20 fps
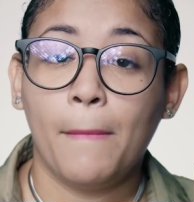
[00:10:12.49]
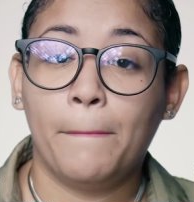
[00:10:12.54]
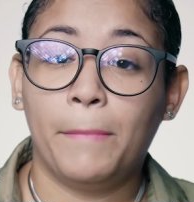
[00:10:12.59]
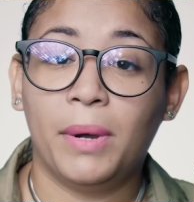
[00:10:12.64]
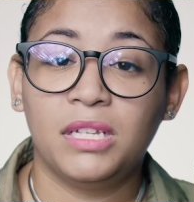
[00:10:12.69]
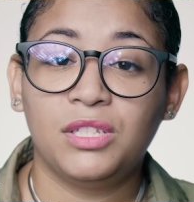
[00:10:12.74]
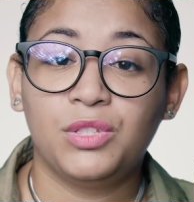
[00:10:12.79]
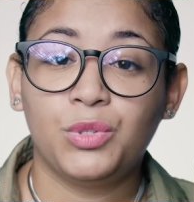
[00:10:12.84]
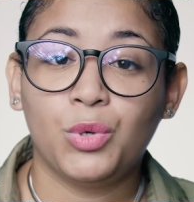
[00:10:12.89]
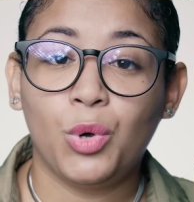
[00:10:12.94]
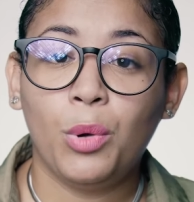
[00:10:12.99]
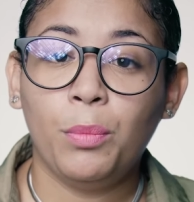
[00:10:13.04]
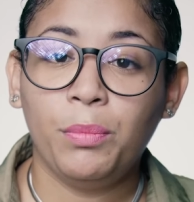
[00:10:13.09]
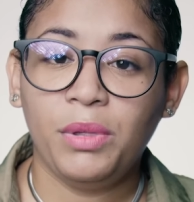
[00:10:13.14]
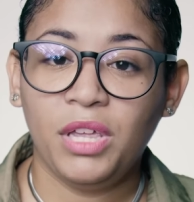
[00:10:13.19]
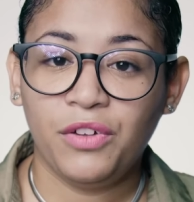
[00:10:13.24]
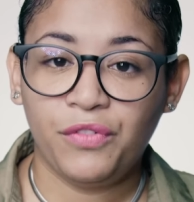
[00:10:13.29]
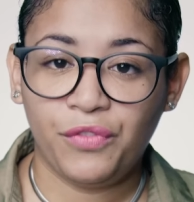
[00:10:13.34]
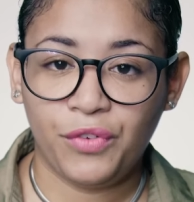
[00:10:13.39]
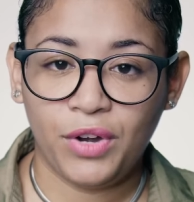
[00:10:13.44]
But don't
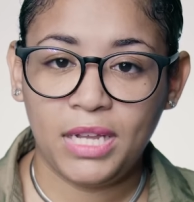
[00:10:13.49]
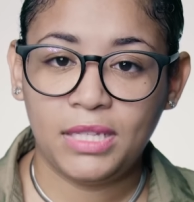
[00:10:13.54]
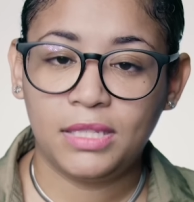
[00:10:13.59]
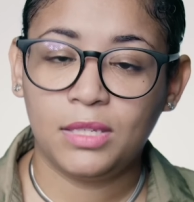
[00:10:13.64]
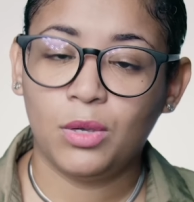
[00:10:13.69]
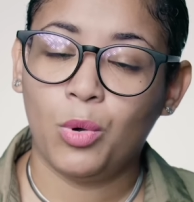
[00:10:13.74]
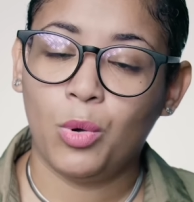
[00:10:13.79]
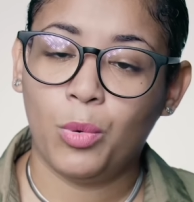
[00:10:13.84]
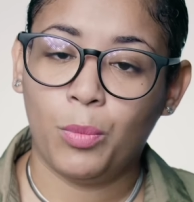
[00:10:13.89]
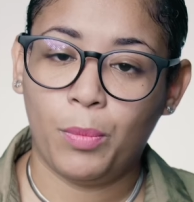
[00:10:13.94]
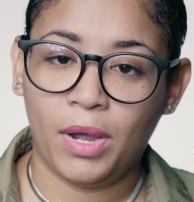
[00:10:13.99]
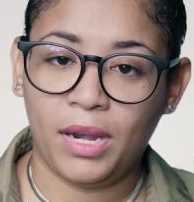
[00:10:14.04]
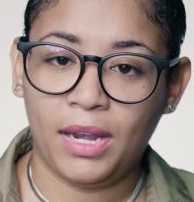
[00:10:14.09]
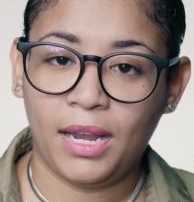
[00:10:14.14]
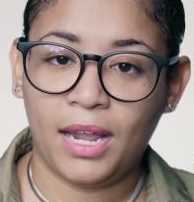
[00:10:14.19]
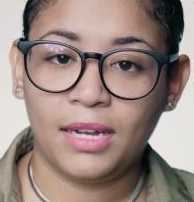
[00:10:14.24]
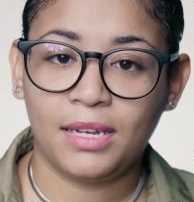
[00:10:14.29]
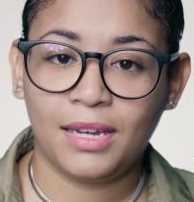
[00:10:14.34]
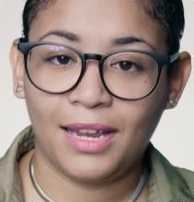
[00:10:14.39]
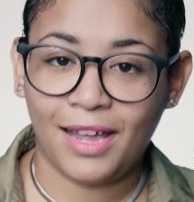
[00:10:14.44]
be afraid to open
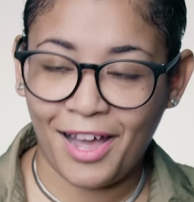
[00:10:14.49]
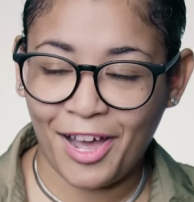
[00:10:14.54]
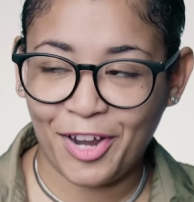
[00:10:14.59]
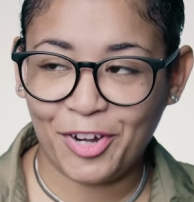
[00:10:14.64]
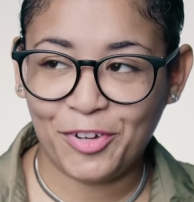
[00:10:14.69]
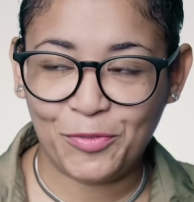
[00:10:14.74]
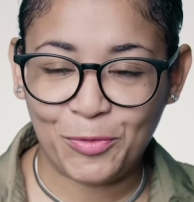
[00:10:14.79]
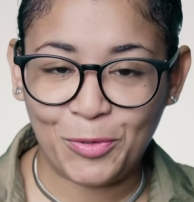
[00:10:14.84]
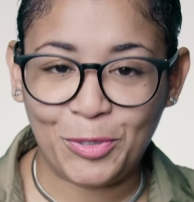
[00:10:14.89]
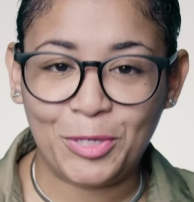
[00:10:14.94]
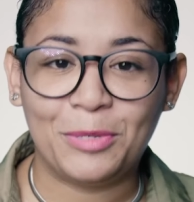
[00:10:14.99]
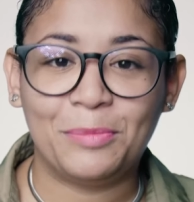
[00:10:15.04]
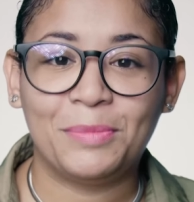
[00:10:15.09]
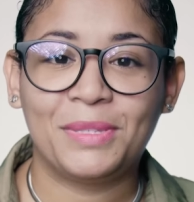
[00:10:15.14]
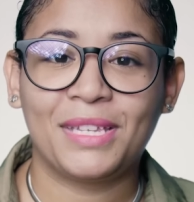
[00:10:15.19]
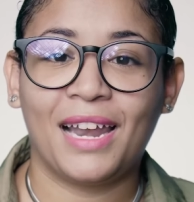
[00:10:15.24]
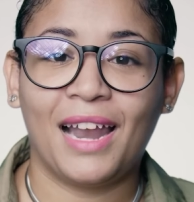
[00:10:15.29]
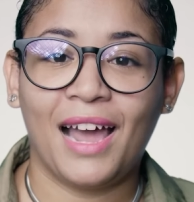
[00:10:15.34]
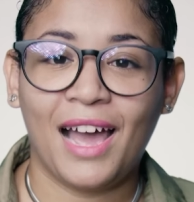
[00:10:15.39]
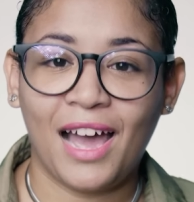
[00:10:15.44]
that can of
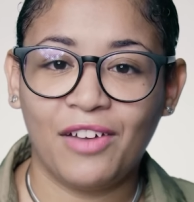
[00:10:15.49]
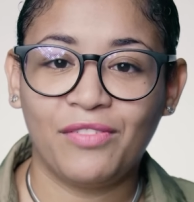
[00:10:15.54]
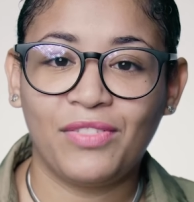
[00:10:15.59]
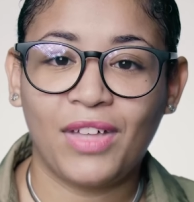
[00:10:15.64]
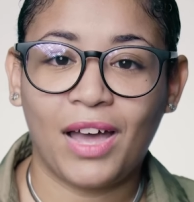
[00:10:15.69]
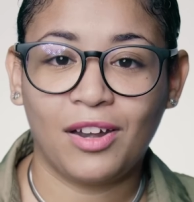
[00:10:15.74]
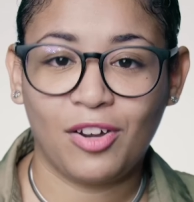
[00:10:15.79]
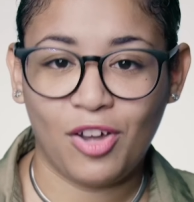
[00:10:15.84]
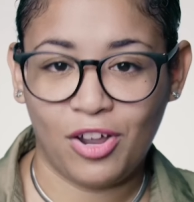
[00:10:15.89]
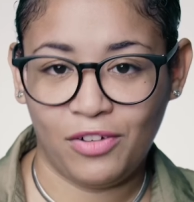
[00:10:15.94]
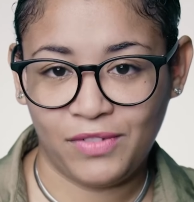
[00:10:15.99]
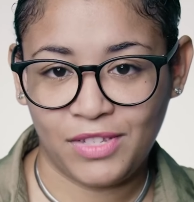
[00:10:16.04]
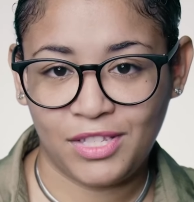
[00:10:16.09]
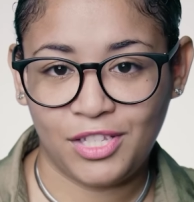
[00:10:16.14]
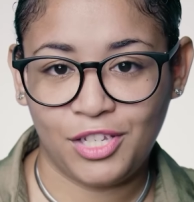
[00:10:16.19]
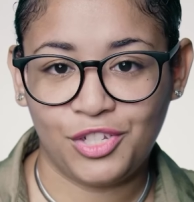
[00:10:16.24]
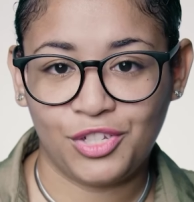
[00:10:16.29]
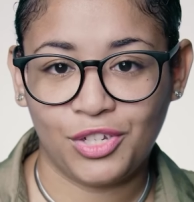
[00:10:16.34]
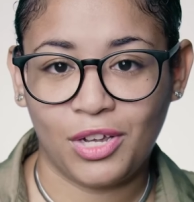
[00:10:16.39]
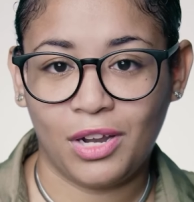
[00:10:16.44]
worms and have that
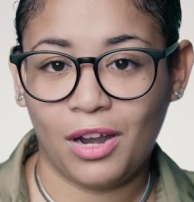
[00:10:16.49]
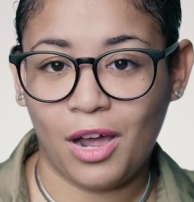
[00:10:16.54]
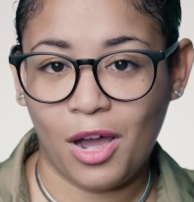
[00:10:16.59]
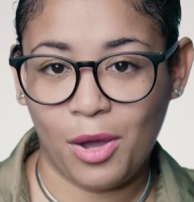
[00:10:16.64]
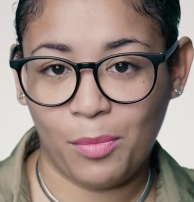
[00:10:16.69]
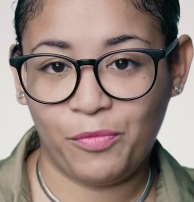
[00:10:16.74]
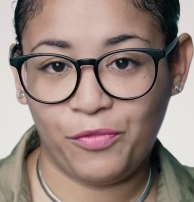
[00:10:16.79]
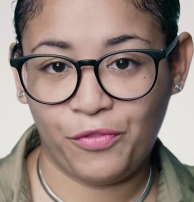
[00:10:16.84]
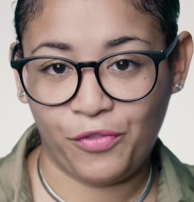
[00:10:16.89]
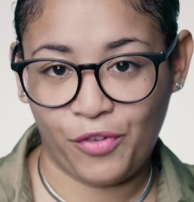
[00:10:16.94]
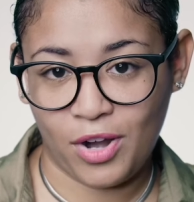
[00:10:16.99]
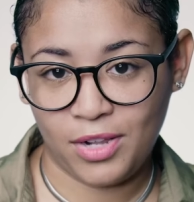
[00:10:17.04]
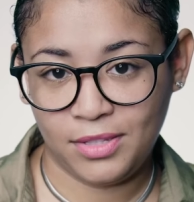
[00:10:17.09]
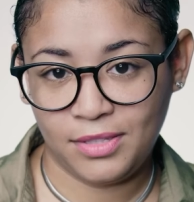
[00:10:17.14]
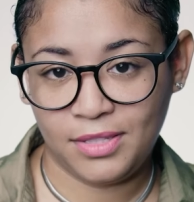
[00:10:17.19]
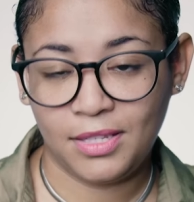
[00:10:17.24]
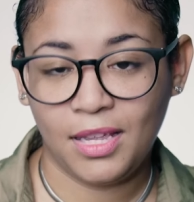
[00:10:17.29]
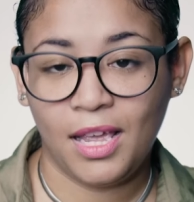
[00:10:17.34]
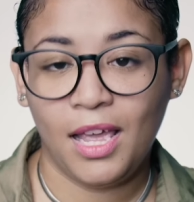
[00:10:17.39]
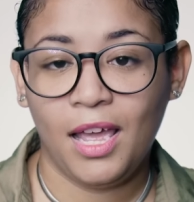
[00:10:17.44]
conversation up
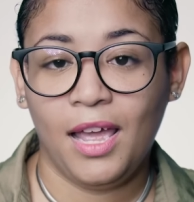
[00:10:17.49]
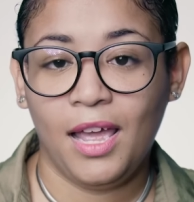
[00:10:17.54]
front.